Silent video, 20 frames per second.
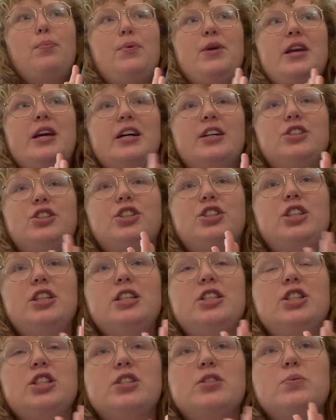because she
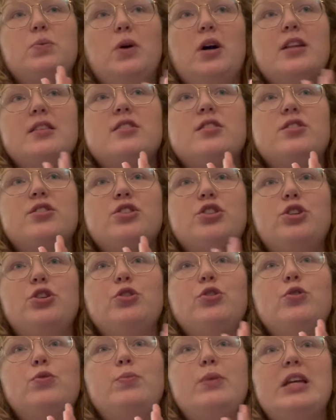just wants
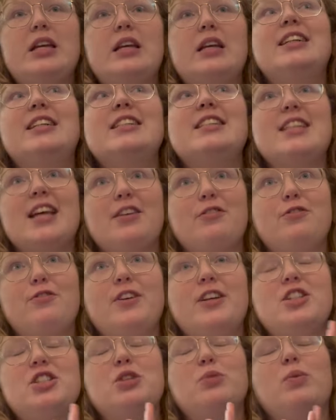to be safe
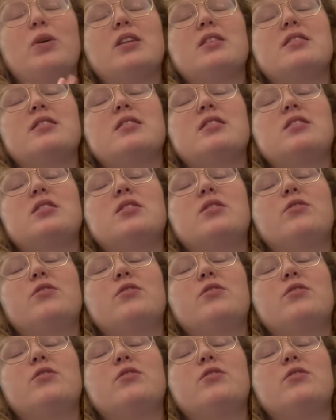and she wants